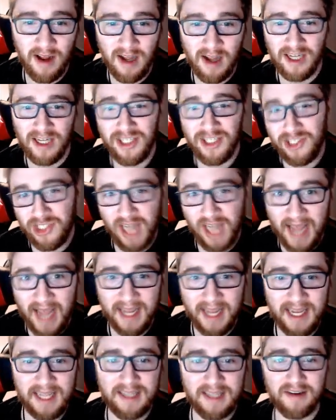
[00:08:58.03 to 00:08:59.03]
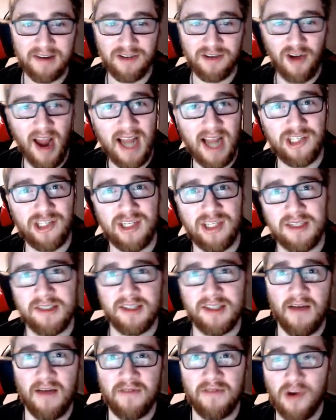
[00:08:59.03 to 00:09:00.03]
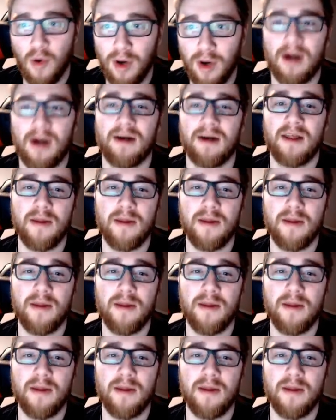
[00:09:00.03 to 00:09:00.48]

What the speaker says: janky distraction stuff going on in the